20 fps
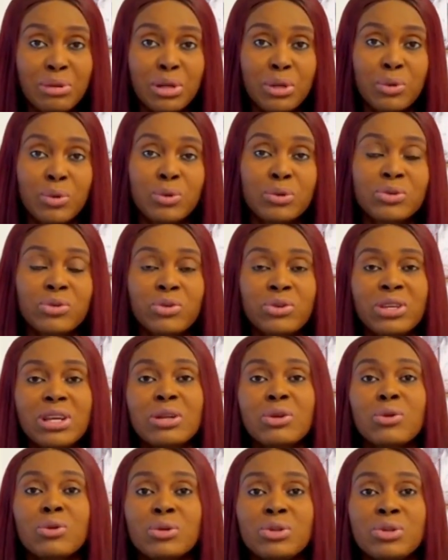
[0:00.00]
below so you
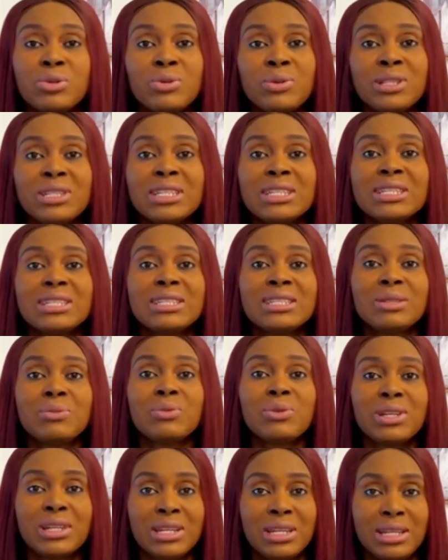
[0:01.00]
can go through it and see
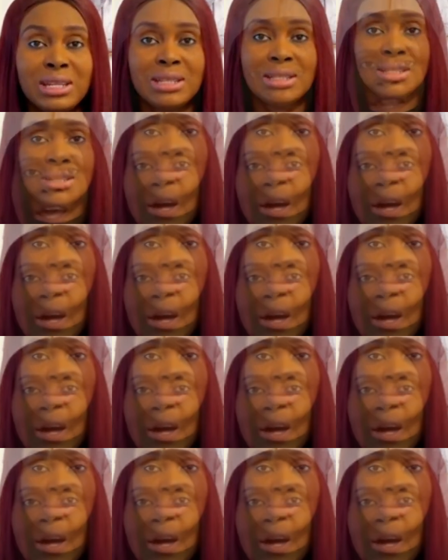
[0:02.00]
what it is.